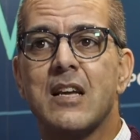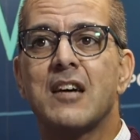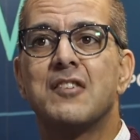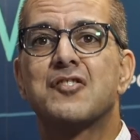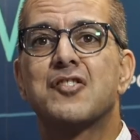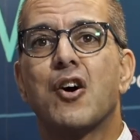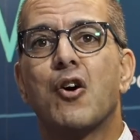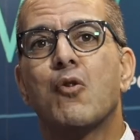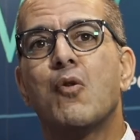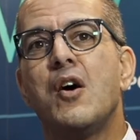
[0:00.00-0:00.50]

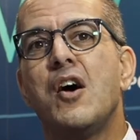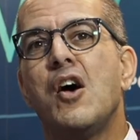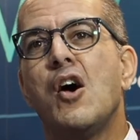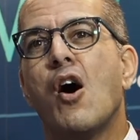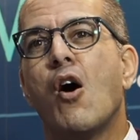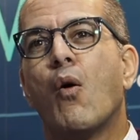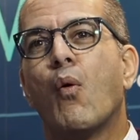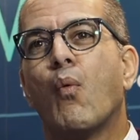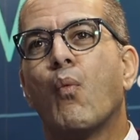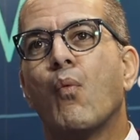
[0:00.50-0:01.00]
And so
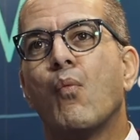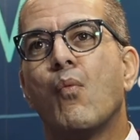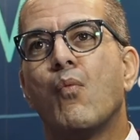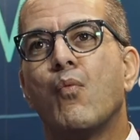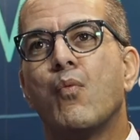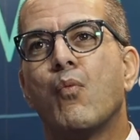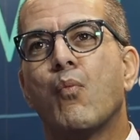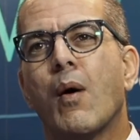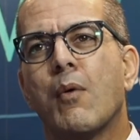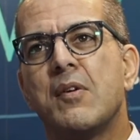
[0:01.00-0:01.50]

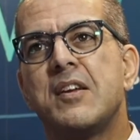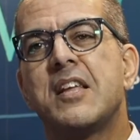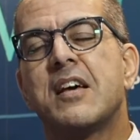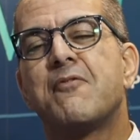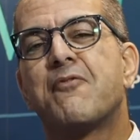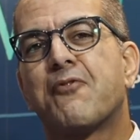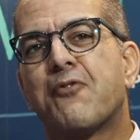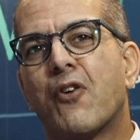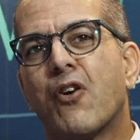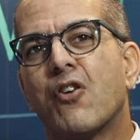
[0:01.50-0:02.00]
what we
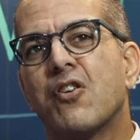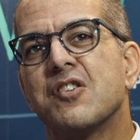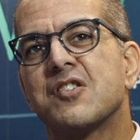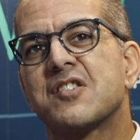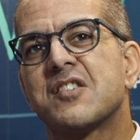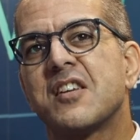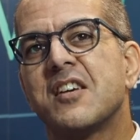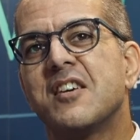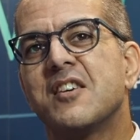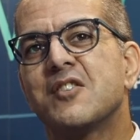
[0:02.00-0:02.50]
did
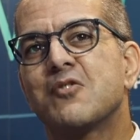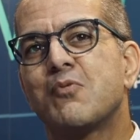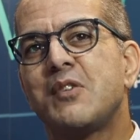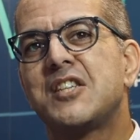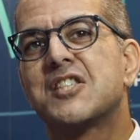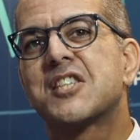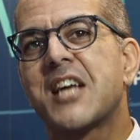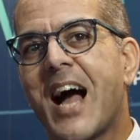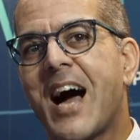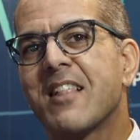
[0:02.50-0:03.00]
first is
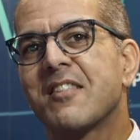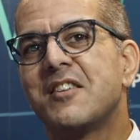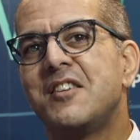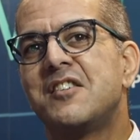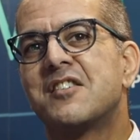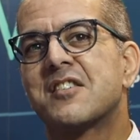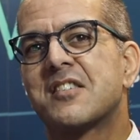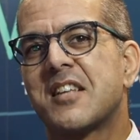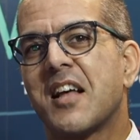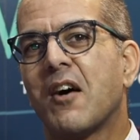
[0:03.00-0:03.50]
we
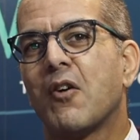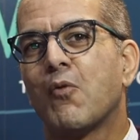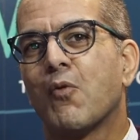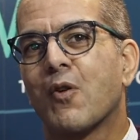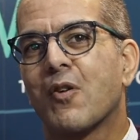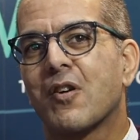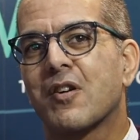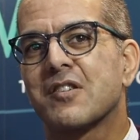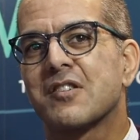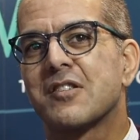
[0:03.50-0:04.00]
challenged
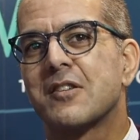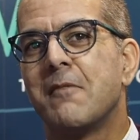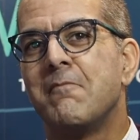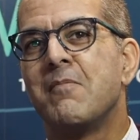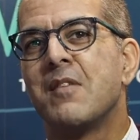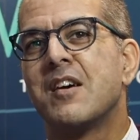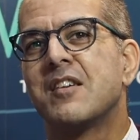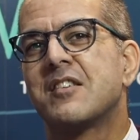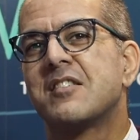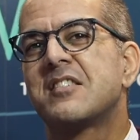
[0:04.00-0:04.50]
Cellworks
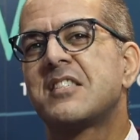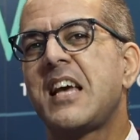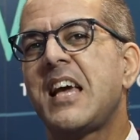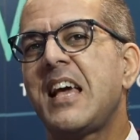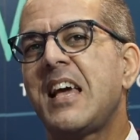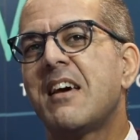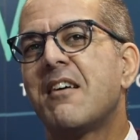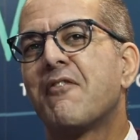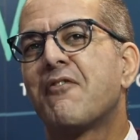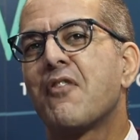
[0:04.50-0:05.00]
to
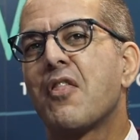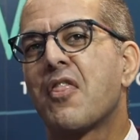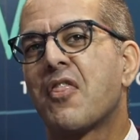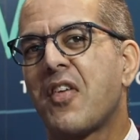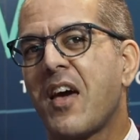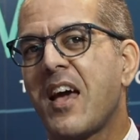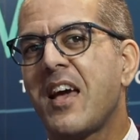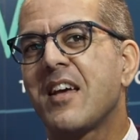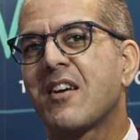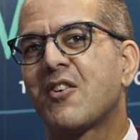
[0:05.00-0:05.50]
see if
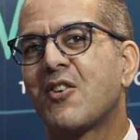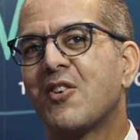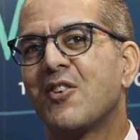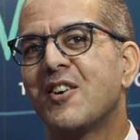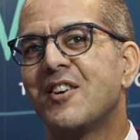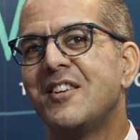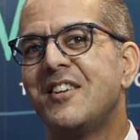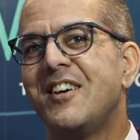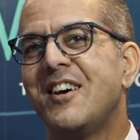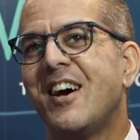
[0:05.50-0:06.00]
they
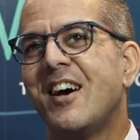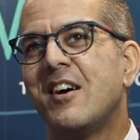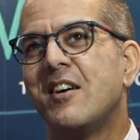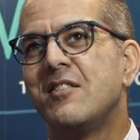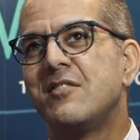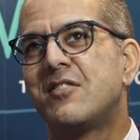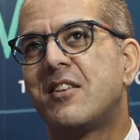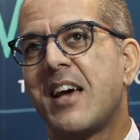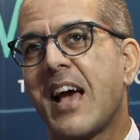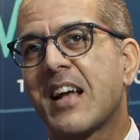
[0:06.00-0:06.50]
could
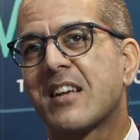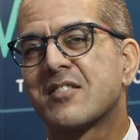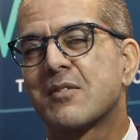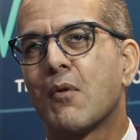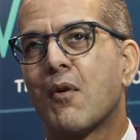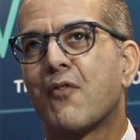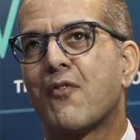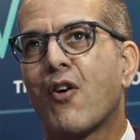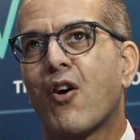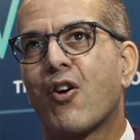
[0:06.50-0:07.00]
take
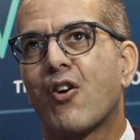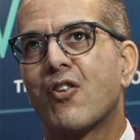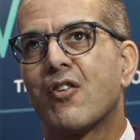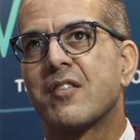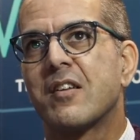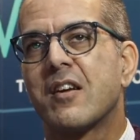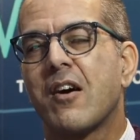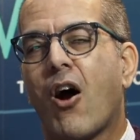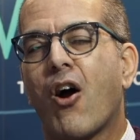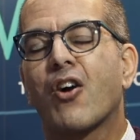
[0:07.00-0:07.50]
some of
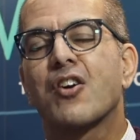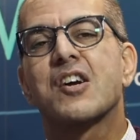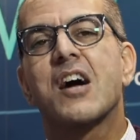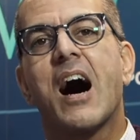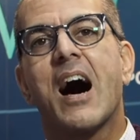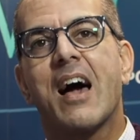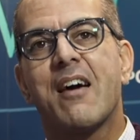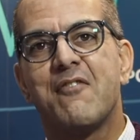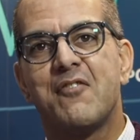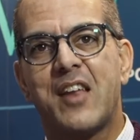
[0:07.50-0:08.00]
our
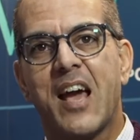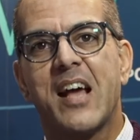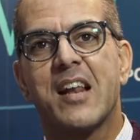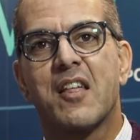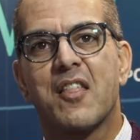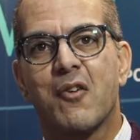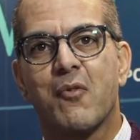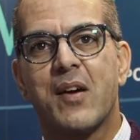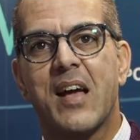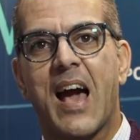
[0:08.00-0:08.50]
archived
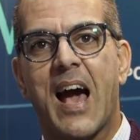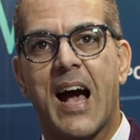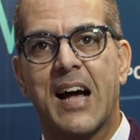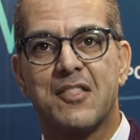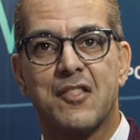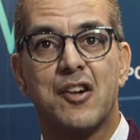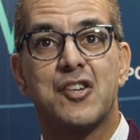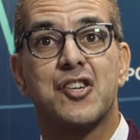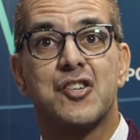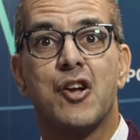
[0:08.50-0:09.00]
data that we
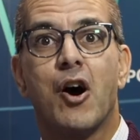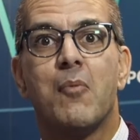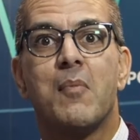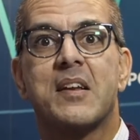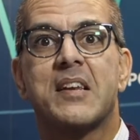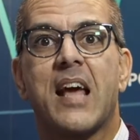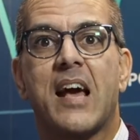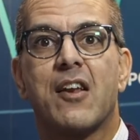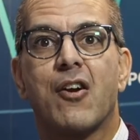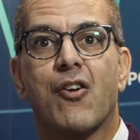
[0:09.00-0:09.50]
had, the
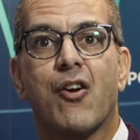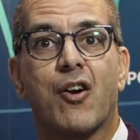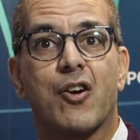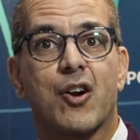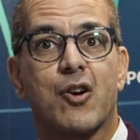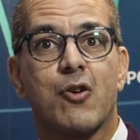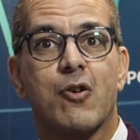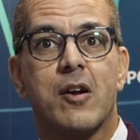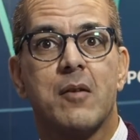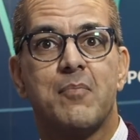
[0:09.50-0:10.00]
genomic data on
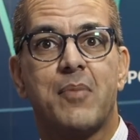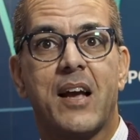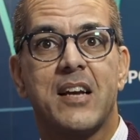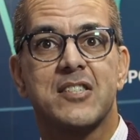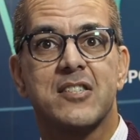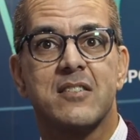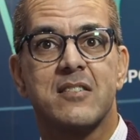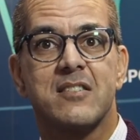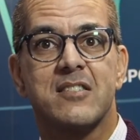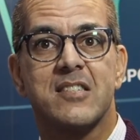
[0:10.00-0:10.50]
our current
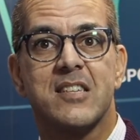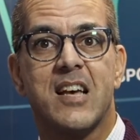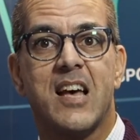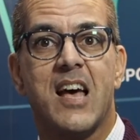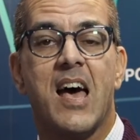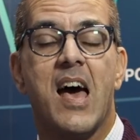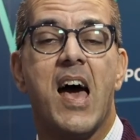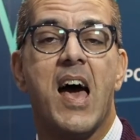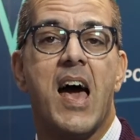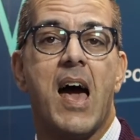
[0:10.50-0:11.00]
patients.
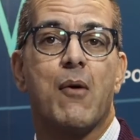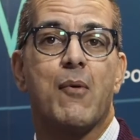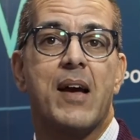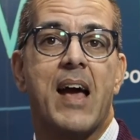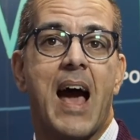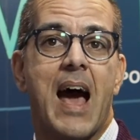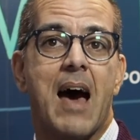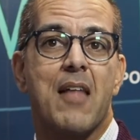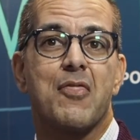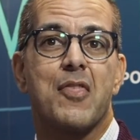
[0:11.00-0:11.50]
And we
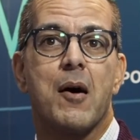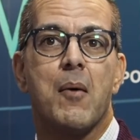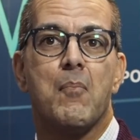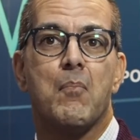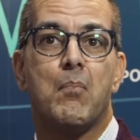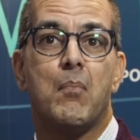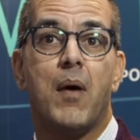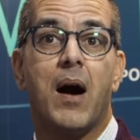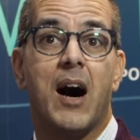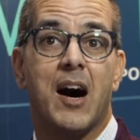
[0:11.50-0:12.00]
had
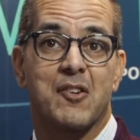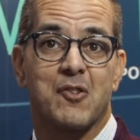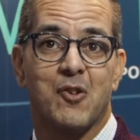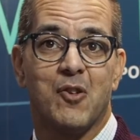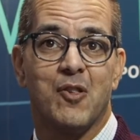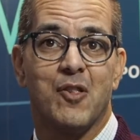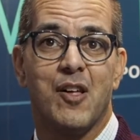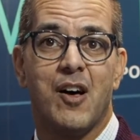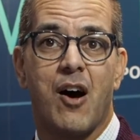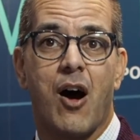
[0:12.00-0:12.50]
them
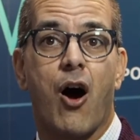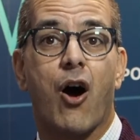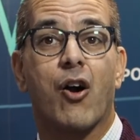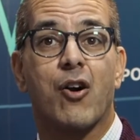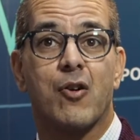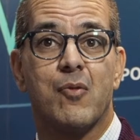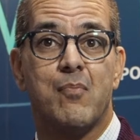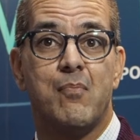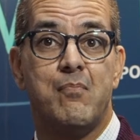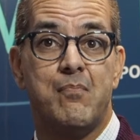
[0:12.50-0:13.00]
model
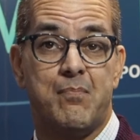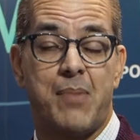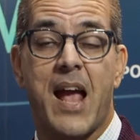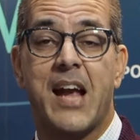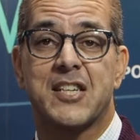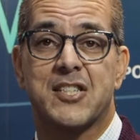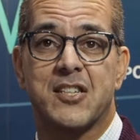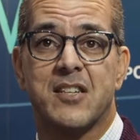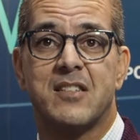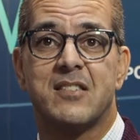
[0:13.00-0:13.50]
our
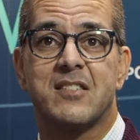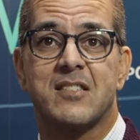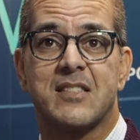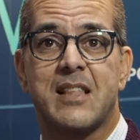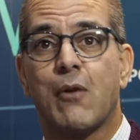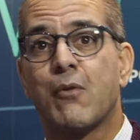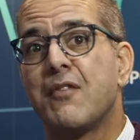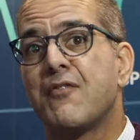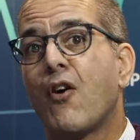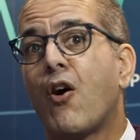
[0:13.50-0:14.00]
patients
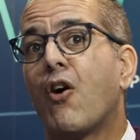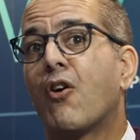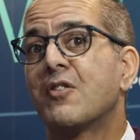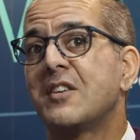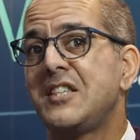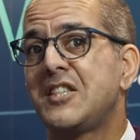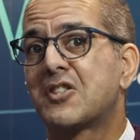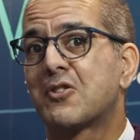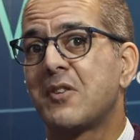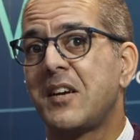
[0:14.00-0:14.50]
that we've
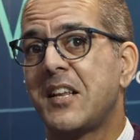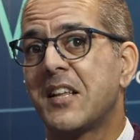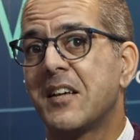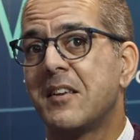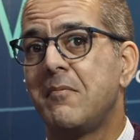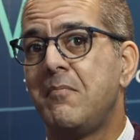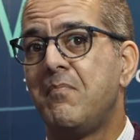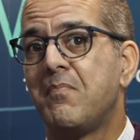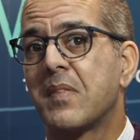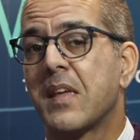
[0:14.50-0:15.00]
already
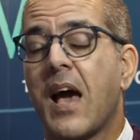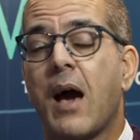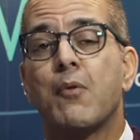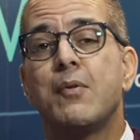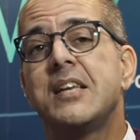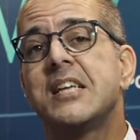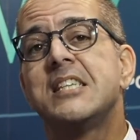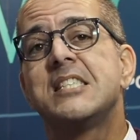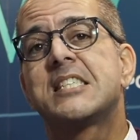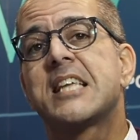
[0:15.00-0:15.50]
treated, and
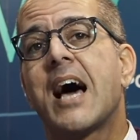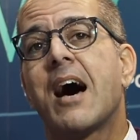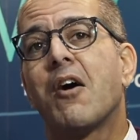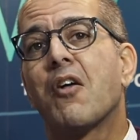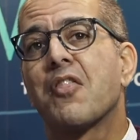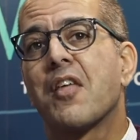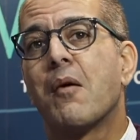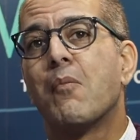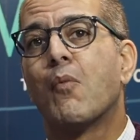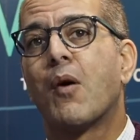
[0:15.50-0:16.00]
we didn't
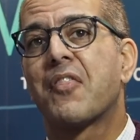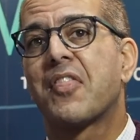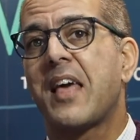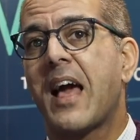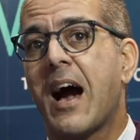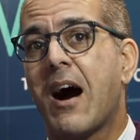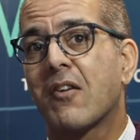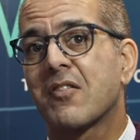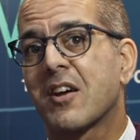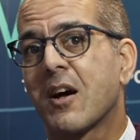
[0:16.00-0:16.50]
tell them what
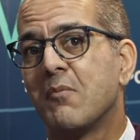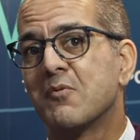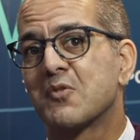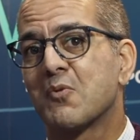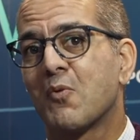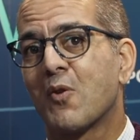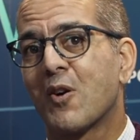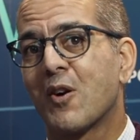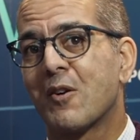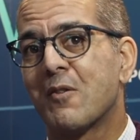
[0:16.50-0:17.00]
the
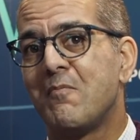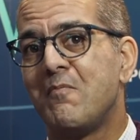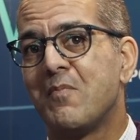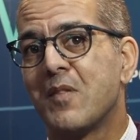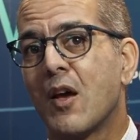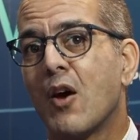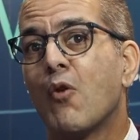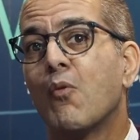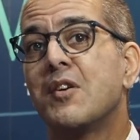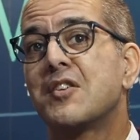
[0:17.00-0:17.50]
outcomes were.
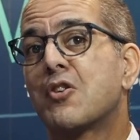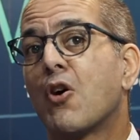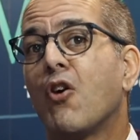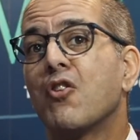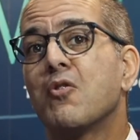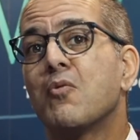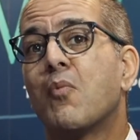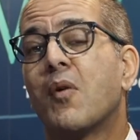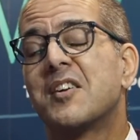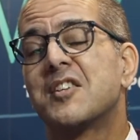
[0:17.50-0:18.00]
We
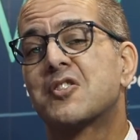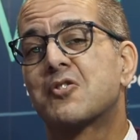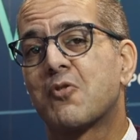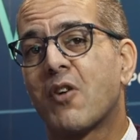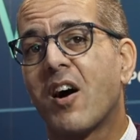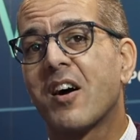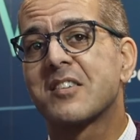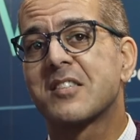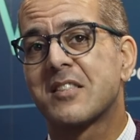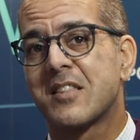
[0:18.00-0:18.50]
told them what
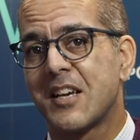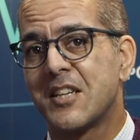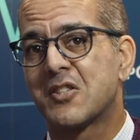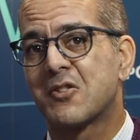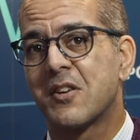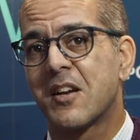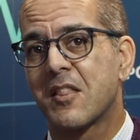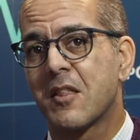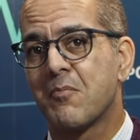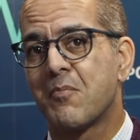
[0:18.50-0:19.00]
drugs that they
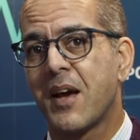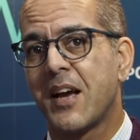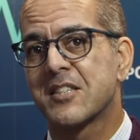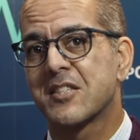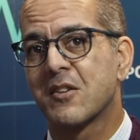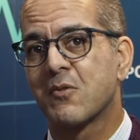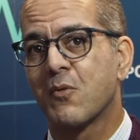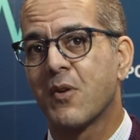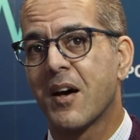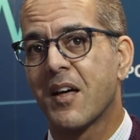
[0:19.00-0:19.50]
treated the
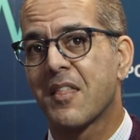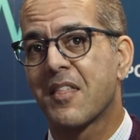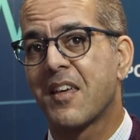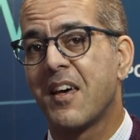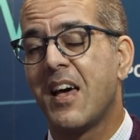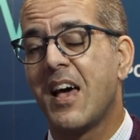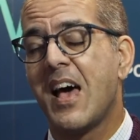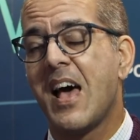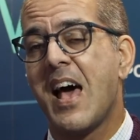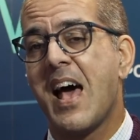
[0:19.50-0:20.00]
patient with,
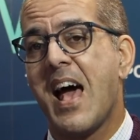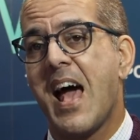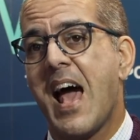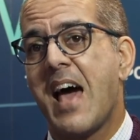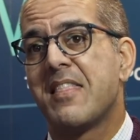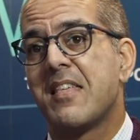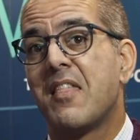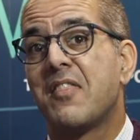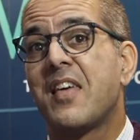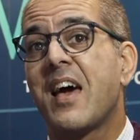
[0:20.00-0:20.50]

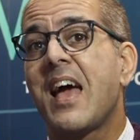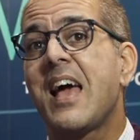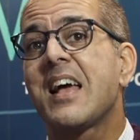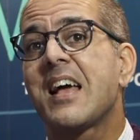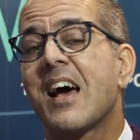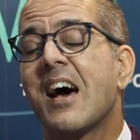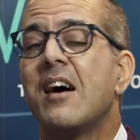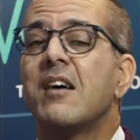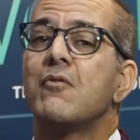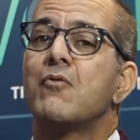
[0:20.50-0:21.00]
and then
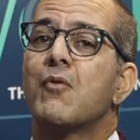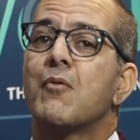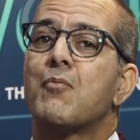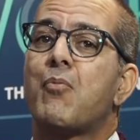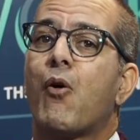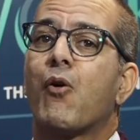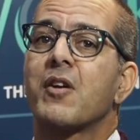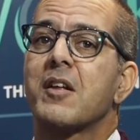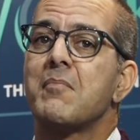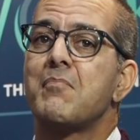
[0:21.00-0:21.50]
they
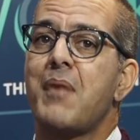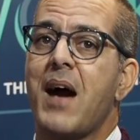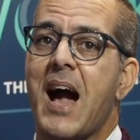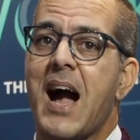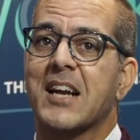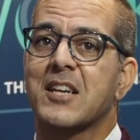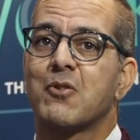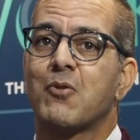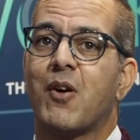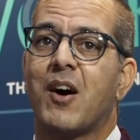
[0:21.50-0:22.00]
reported
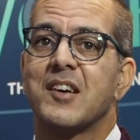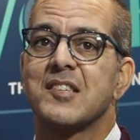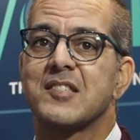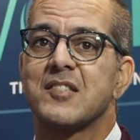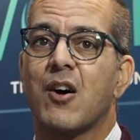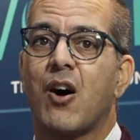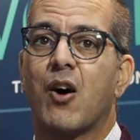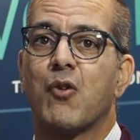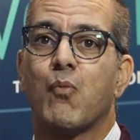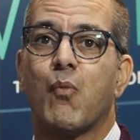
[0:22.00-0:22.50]
back to
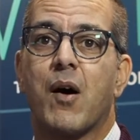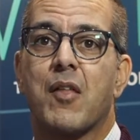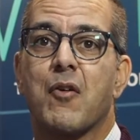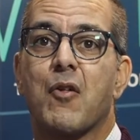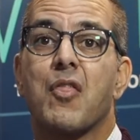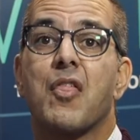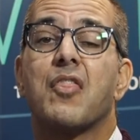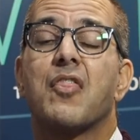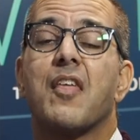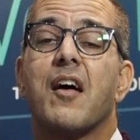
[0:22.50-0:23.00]
us on
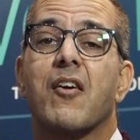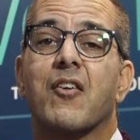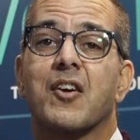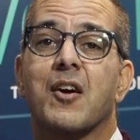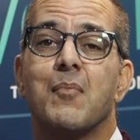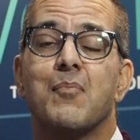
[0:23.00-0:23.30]
whether their